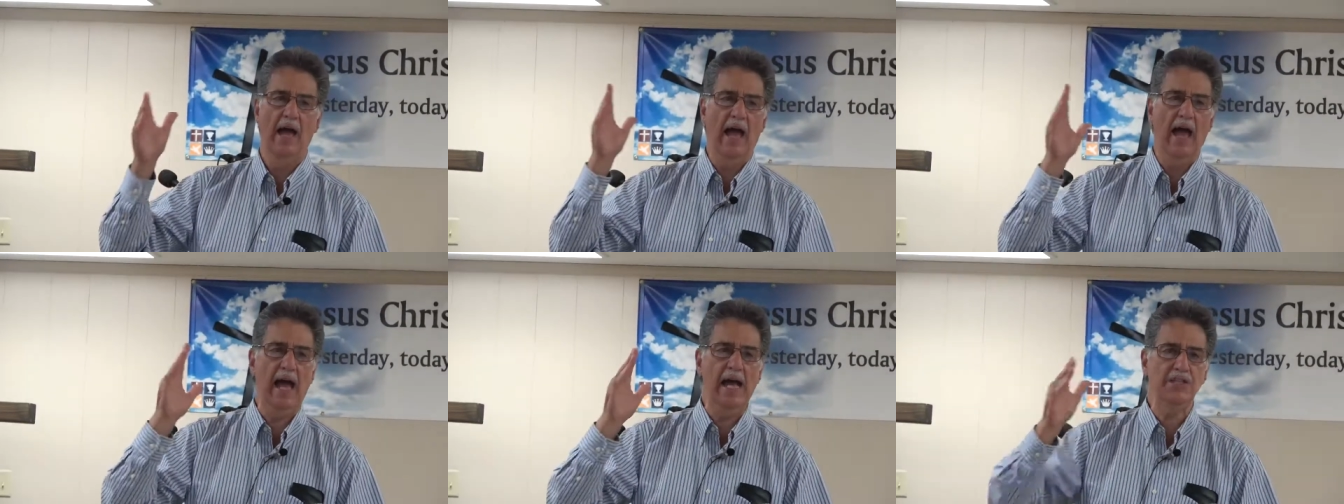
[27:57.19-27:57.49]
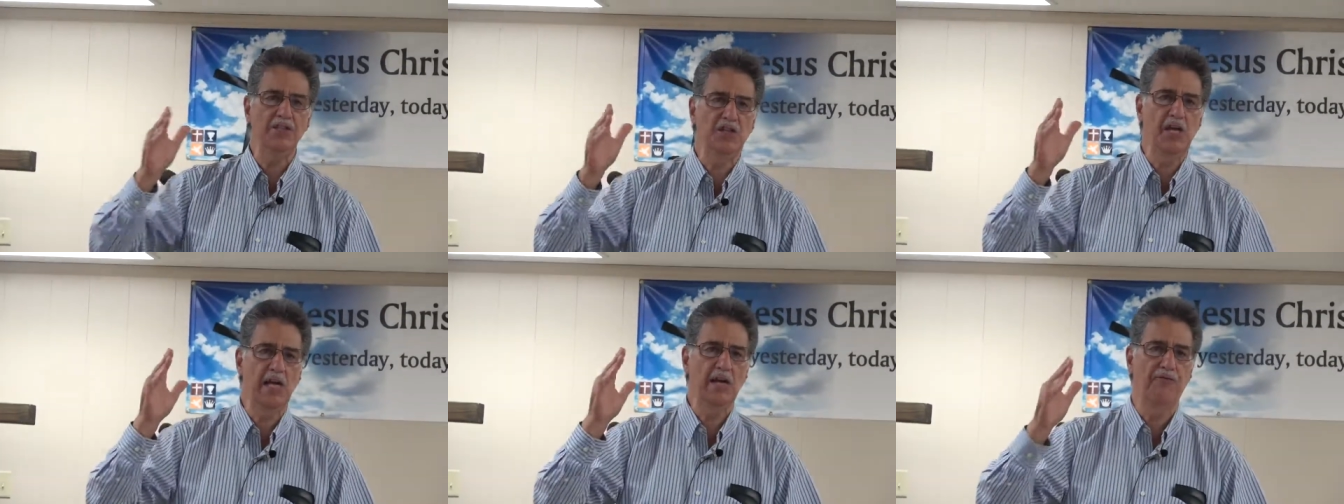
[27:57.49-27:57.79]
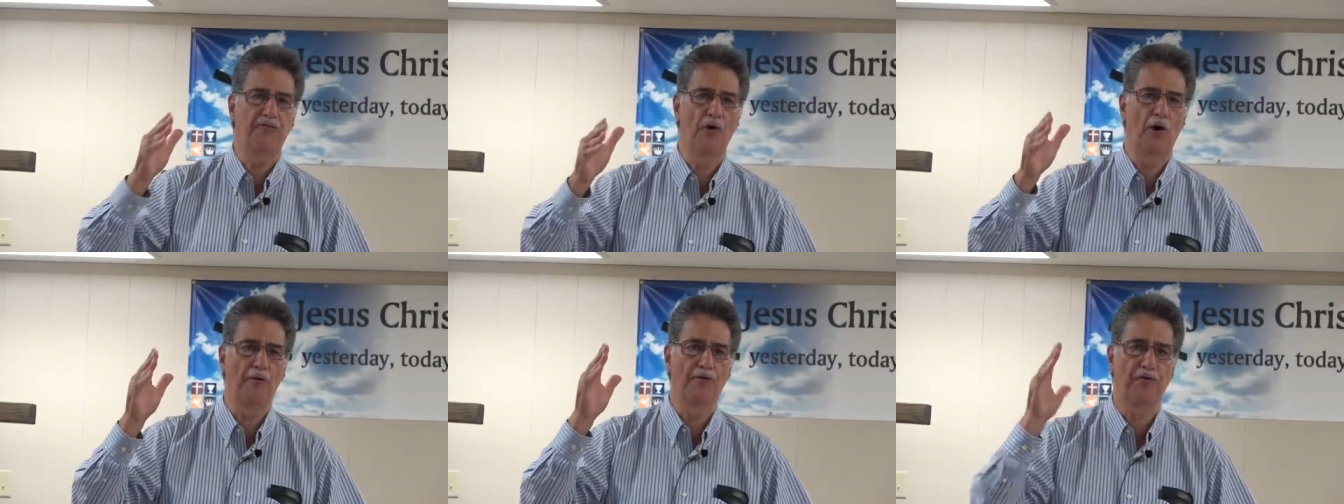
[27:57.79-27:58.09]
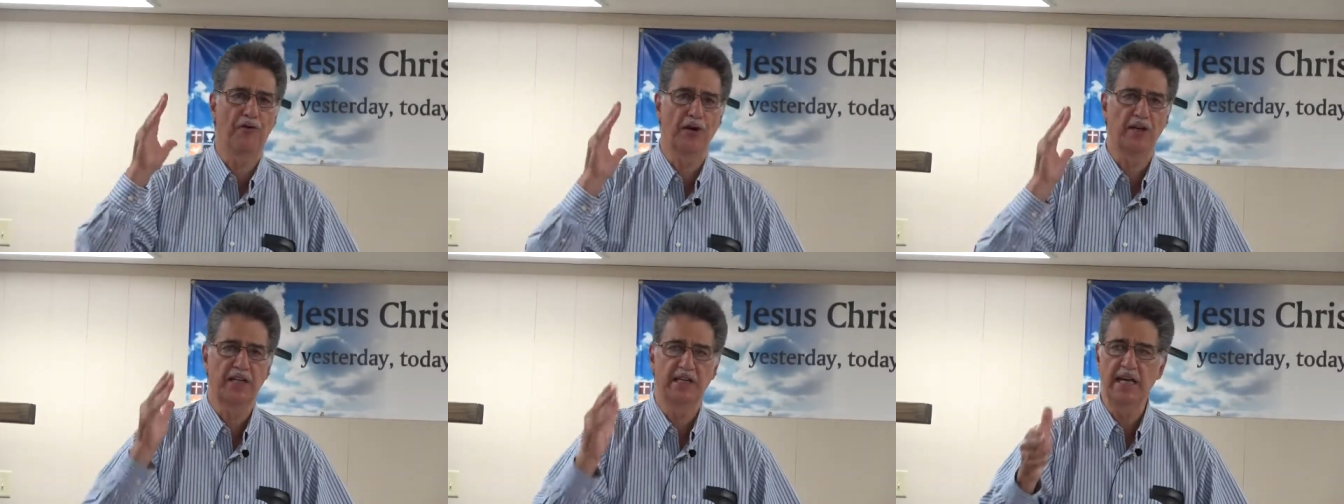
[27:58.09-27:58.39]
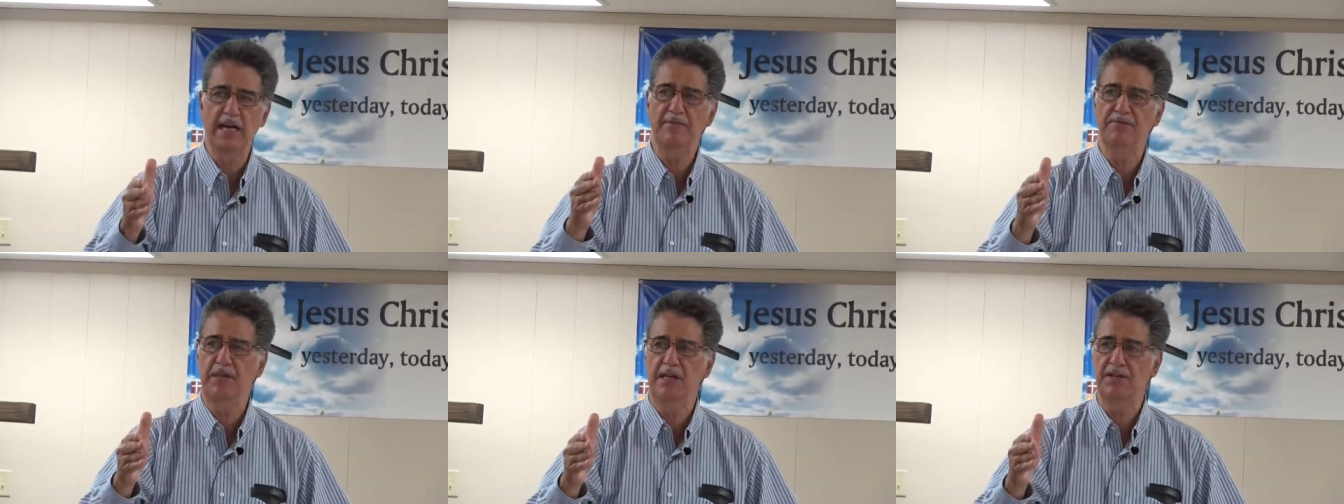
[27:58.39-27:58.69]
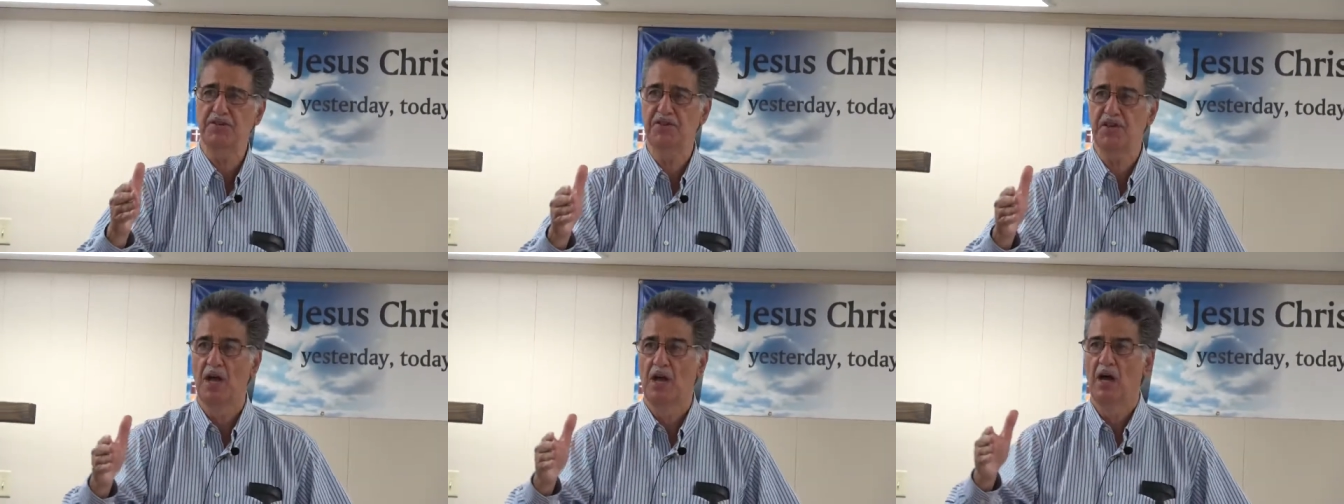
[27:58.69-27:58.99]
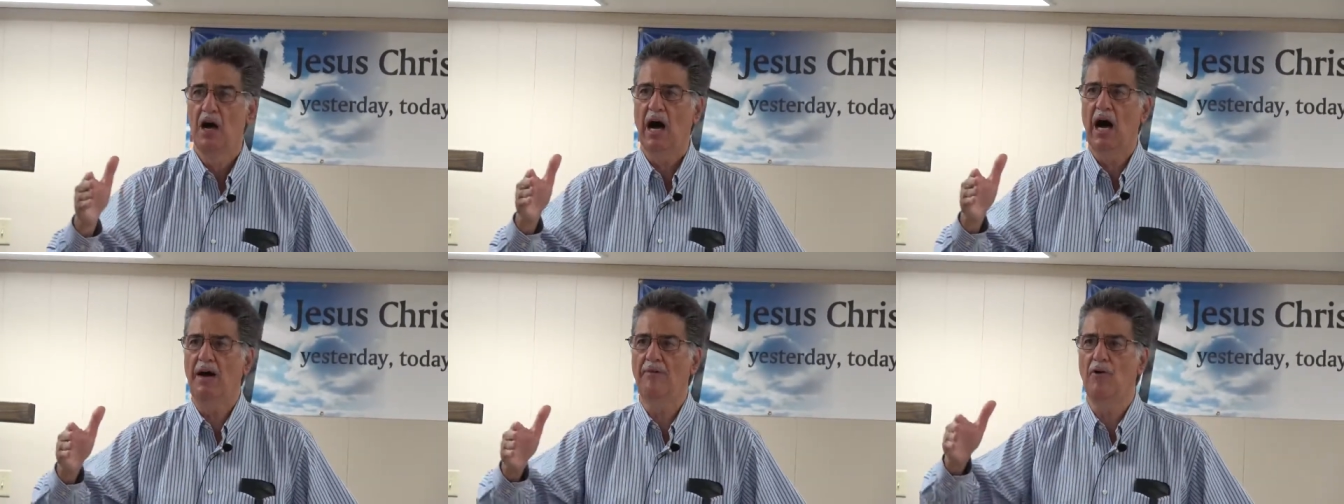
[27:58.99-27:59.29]
asking for forgiveness
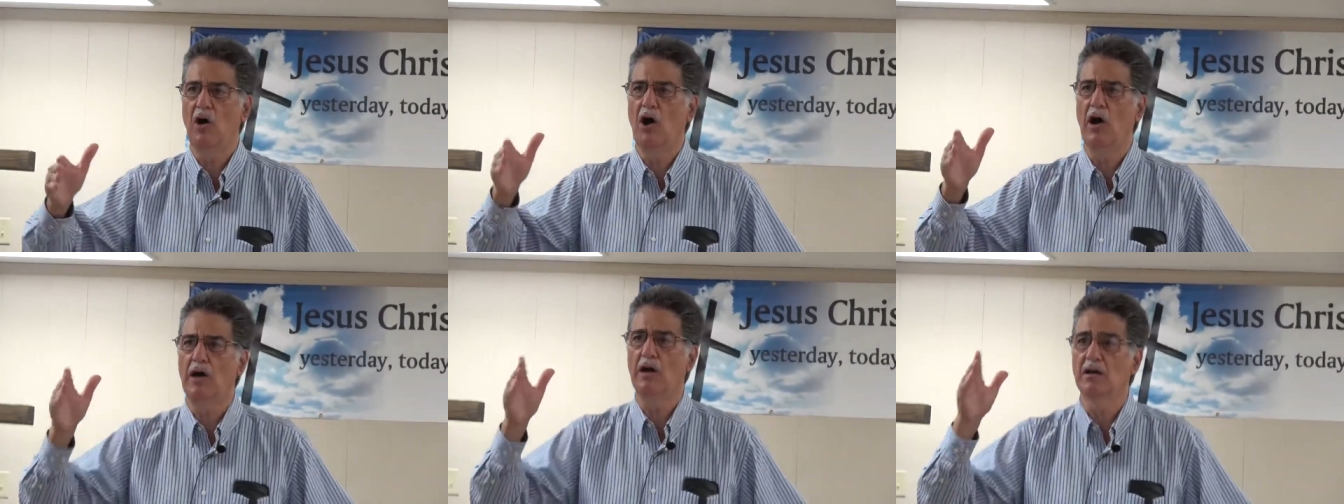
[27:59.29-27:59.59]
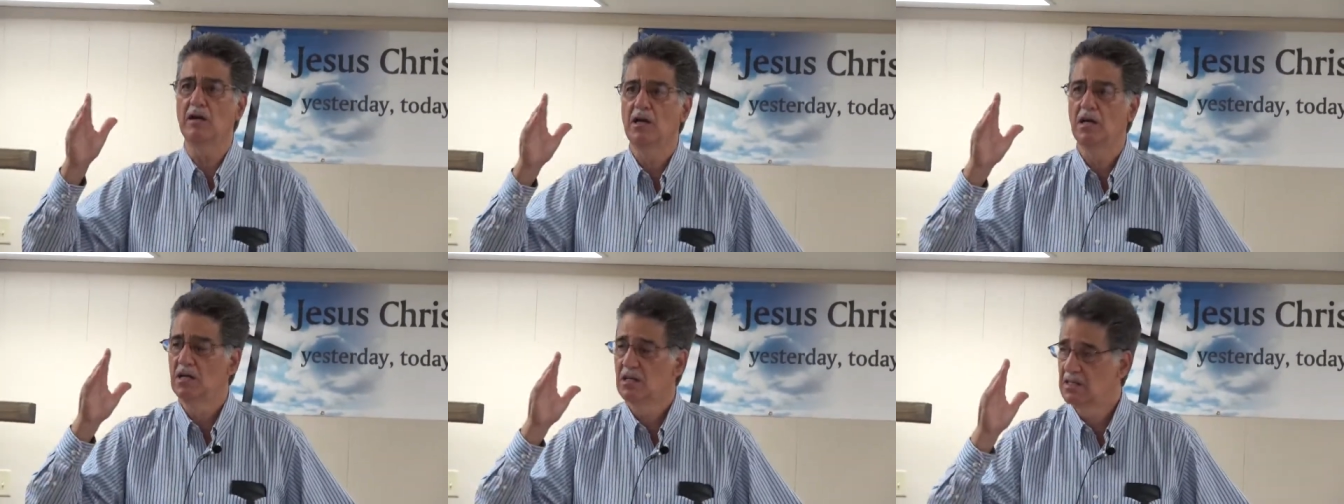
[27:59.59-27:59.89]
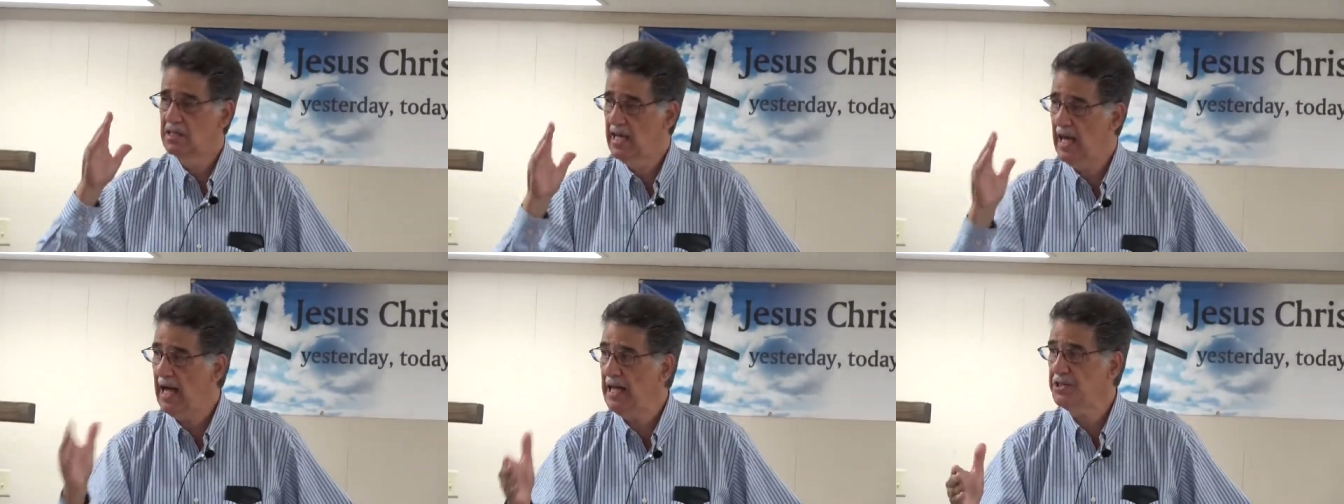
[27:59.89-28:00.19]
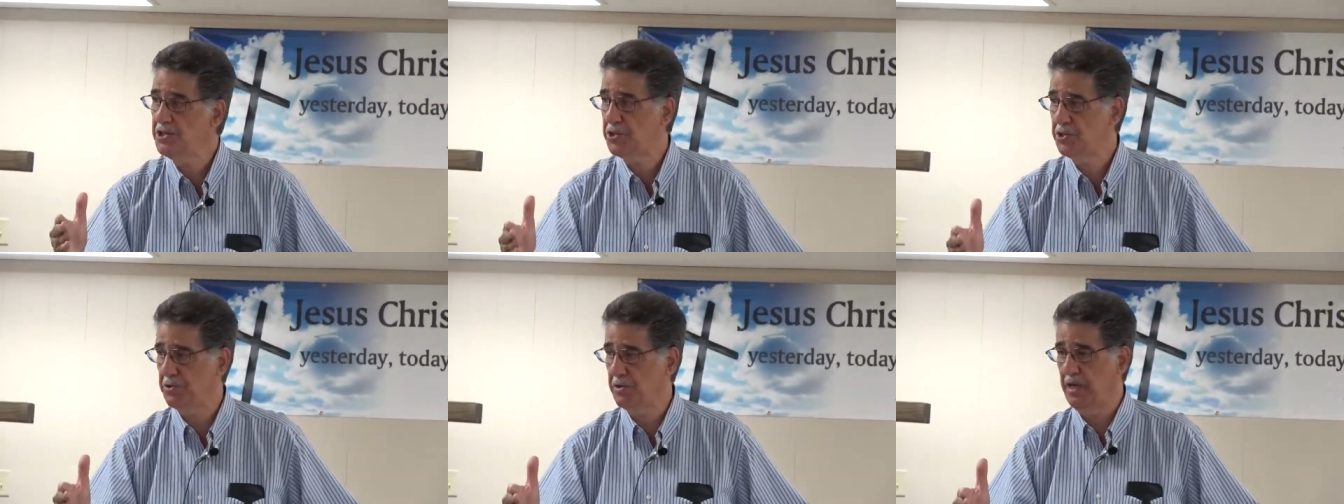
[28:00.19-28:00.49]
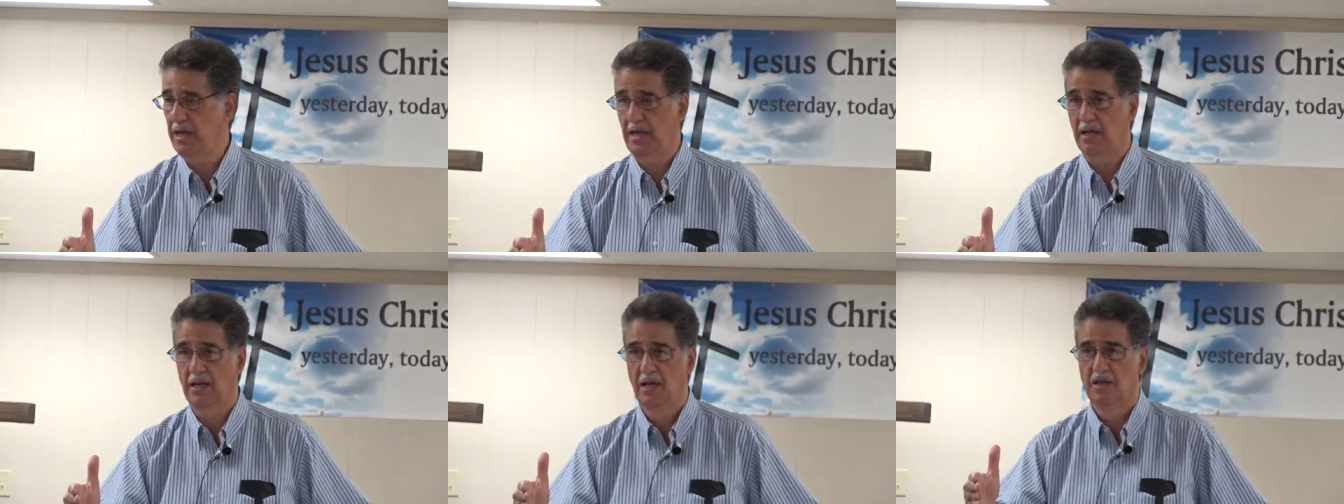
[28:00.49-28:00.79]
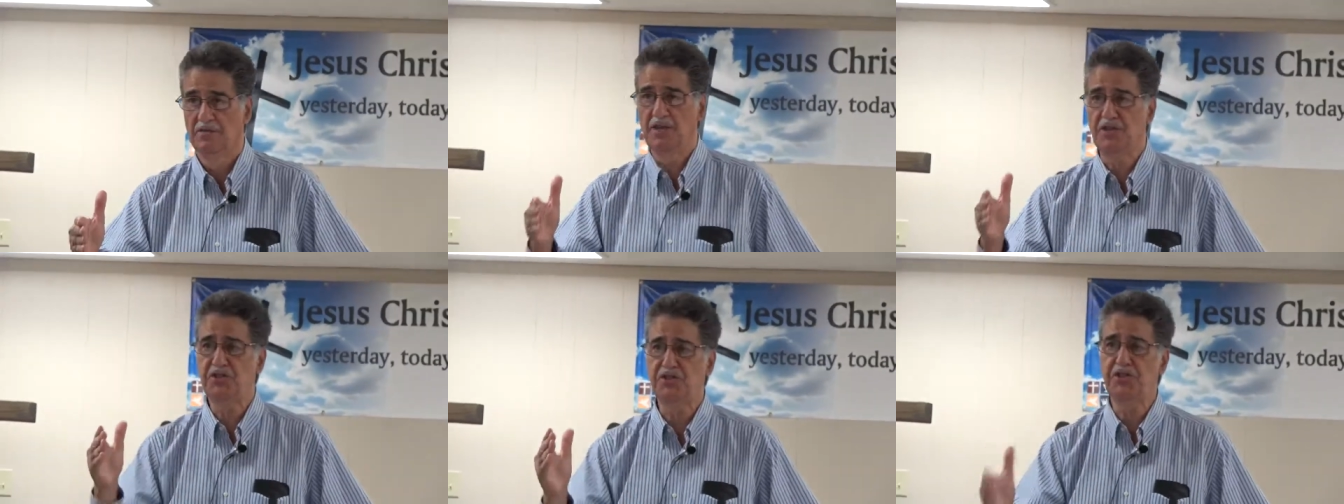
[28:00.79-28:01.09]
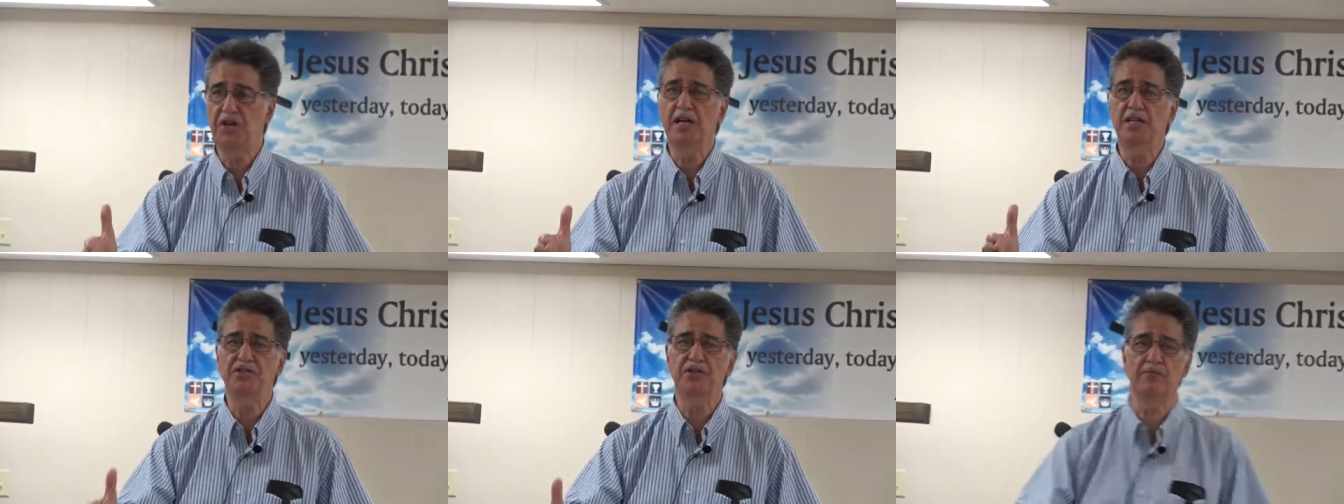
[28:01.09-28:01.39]
of our country, the
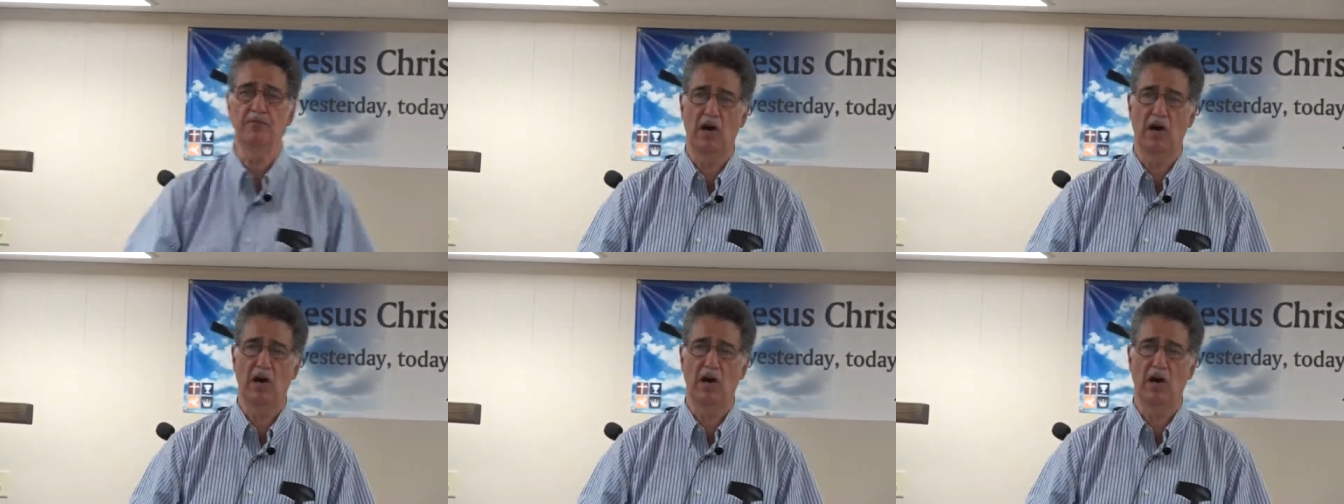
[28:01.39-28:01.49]
sins of